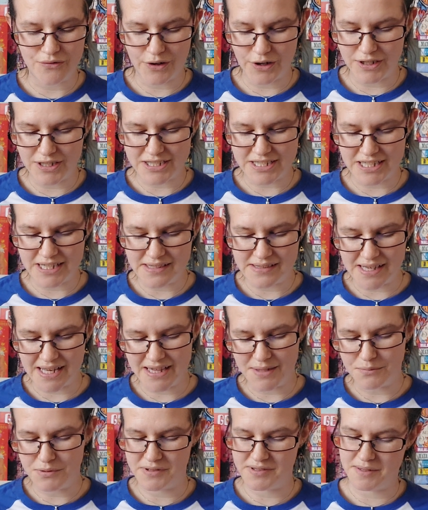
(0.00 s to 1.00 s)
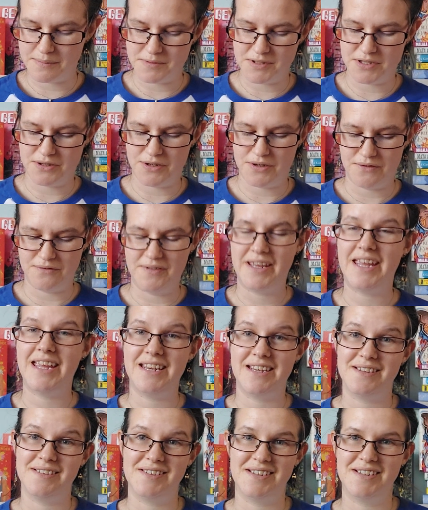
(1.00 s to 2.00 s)
Royalties and the Presumption of
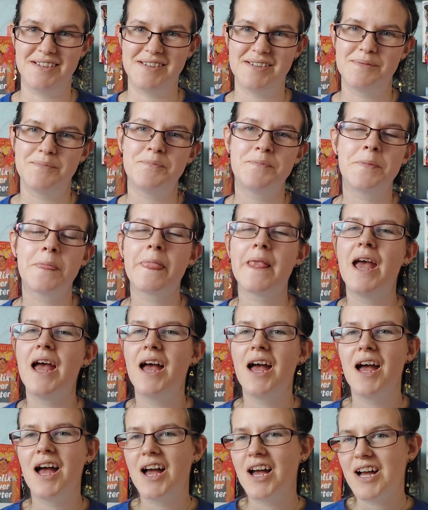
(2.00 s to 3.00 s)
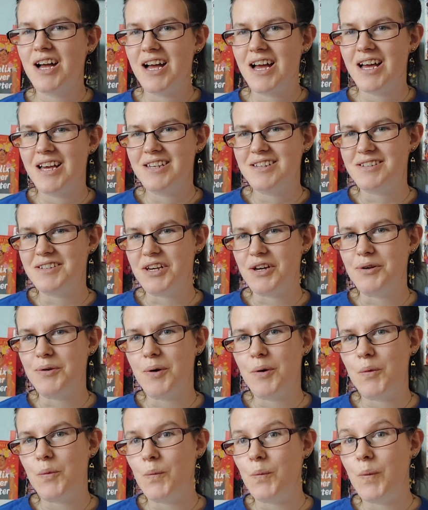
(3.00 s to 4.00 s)
Innocence.
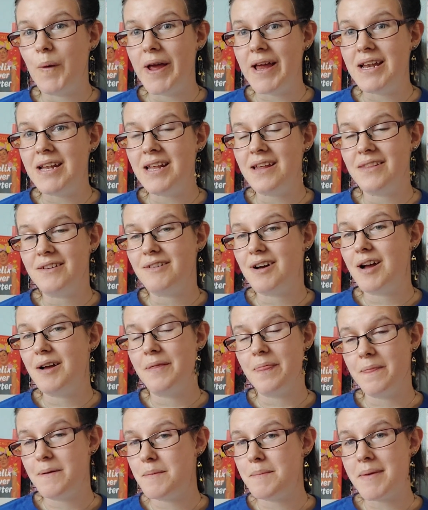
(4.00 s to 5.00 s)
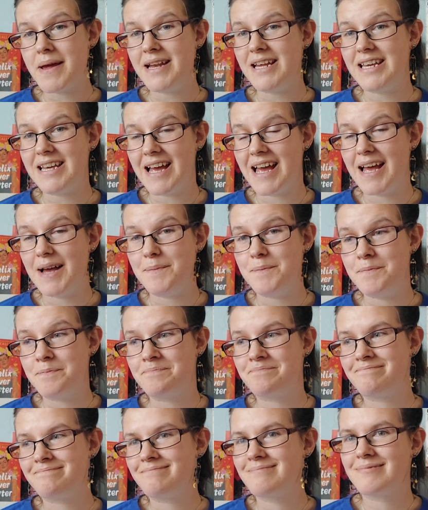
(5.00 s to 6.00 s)
So when there are many,
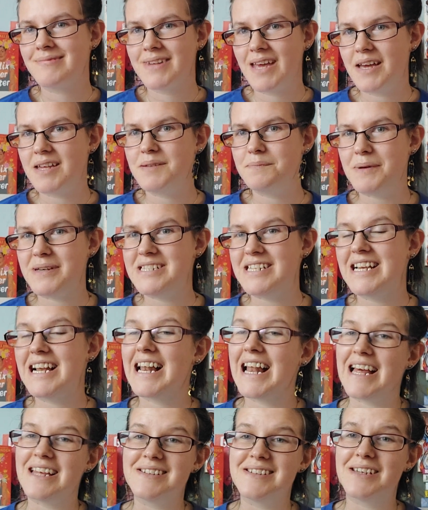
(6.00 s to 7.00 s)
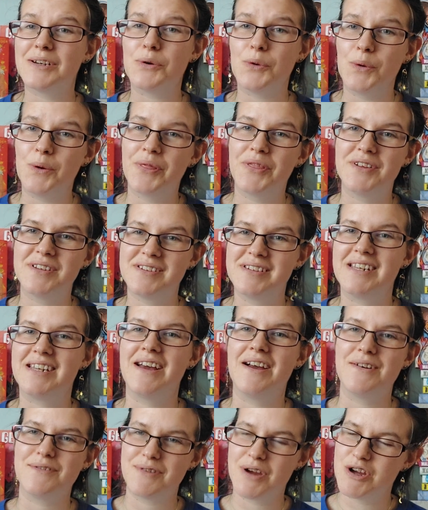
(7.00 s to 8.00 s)
especially classic authors that
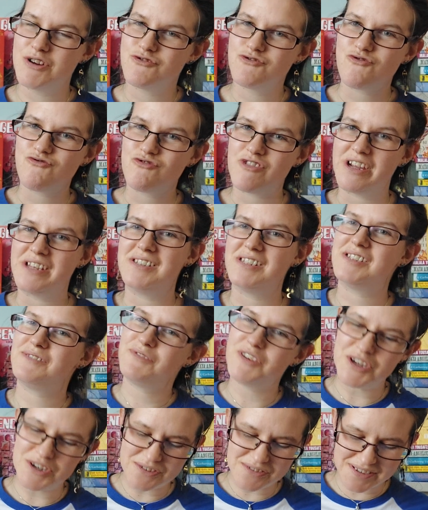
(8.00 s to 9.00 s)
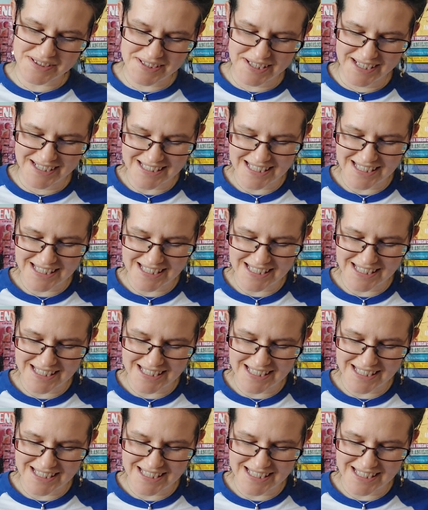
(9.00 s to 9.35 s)
have racist views,